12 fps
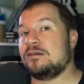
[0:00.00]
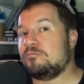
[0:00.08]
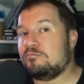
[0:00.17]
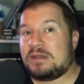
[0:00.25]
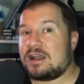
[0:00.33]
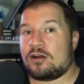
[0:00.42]

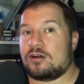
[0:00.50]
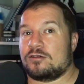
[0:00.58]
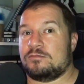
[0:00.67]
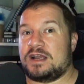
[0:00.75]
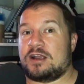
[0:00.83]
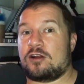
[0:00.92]
make
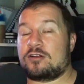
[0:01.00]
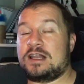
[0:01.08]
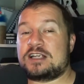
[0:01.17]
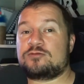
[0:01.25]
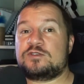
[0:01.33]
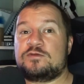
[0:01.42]
our
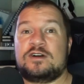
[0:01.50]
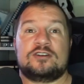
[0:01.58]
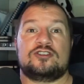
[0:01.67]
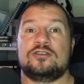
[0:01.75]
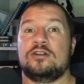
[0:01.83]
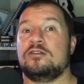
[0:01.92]
classrooms
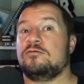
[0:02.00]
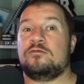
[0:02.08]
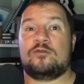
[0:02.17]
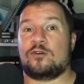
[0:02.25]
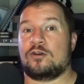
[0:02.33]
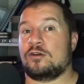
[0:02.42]
functional
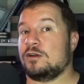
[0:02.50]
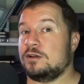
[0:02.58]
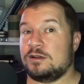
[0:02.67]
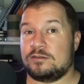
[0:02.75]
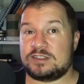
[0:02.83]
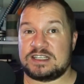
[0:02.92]
for
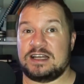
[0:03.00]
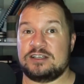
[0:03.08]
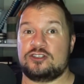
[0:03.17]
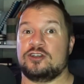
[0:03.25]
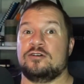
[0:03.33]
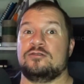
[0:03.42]

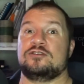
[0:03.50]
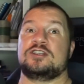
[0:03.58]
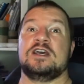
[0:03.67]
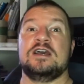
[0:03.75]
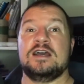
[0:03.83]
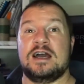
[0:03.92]
slideshows,
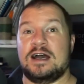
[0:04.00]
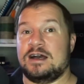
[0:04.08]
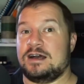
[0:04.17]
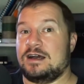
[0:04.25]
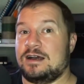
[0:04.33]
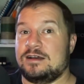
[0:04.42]

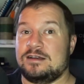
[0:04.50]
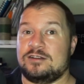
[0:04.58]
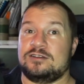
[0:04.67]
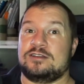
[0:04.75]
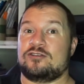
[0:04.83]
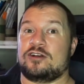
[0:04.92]
uh,
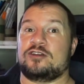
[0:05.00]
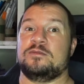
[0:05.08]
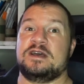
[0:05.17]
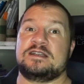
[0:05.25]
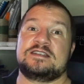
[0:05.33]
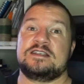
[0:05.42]

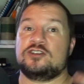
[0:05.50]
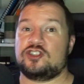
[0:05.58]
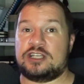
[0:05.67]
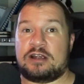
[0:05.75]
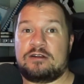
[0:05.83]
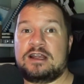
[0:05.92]
documents,
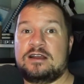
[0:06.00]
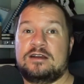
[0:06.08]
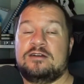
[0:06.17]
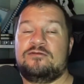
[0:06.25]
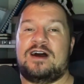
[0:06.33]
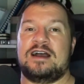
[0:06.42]
sharing
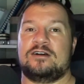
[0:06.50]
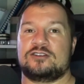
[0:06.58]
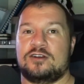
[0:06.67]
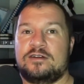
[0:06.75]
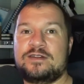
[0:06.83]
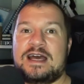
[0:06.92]
files,
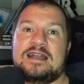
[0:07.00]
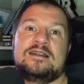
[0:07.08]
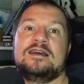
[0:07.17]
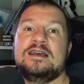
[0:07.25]
all of that.